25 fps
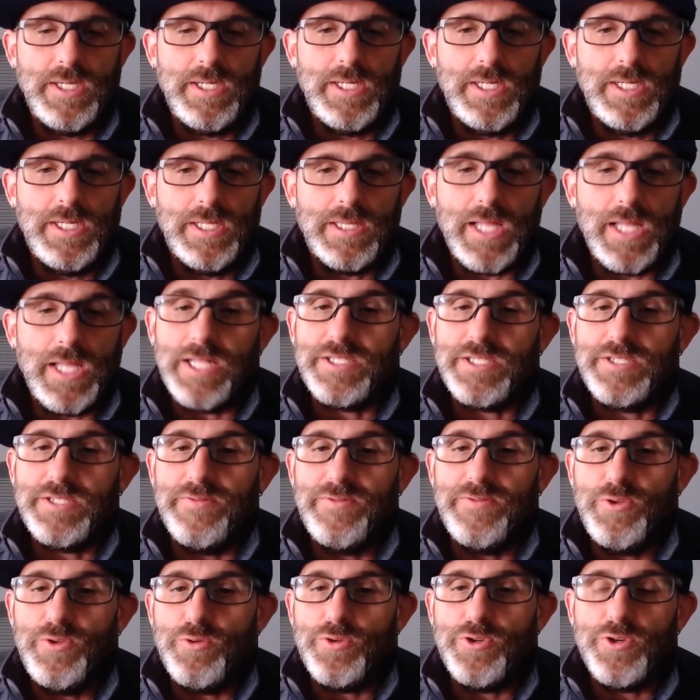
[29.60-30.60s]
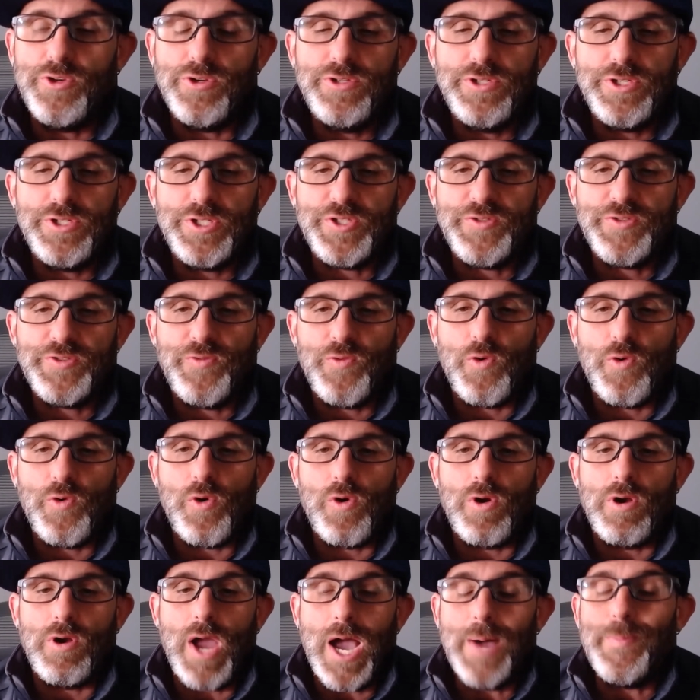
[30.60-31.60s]
Lots of new goodness
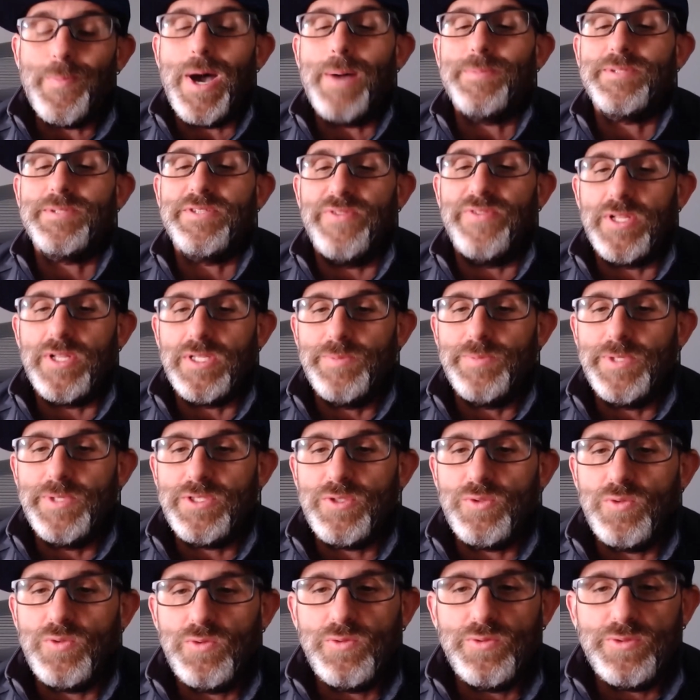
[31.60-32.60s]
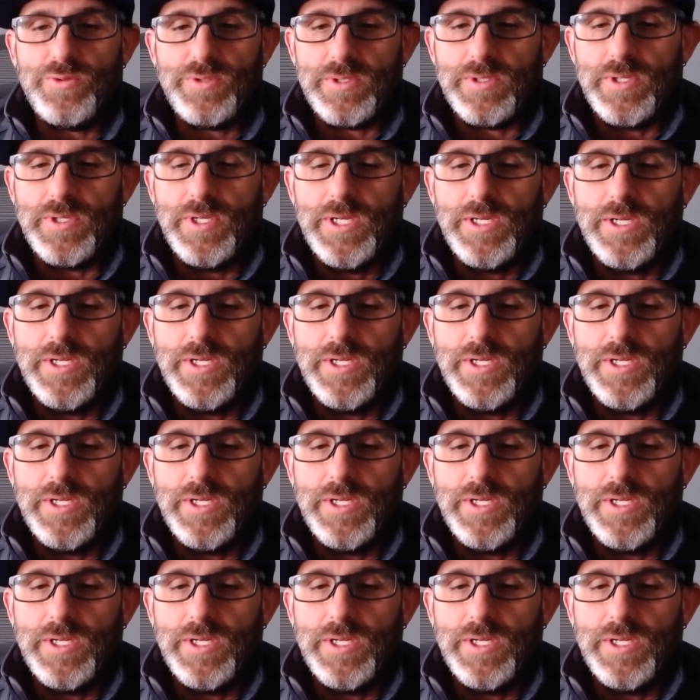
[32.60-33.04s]
for ABAP development tools,